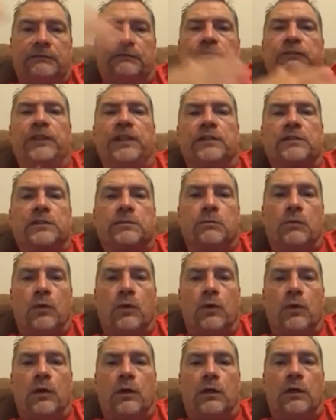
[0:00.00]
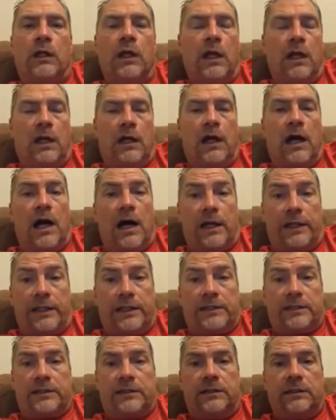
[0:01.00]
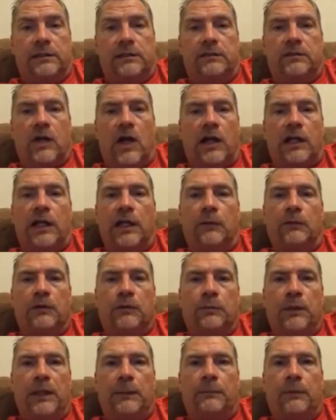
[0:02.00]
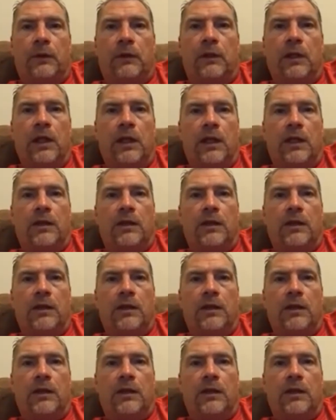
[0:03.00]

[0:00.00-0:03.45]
feels more honest talking with people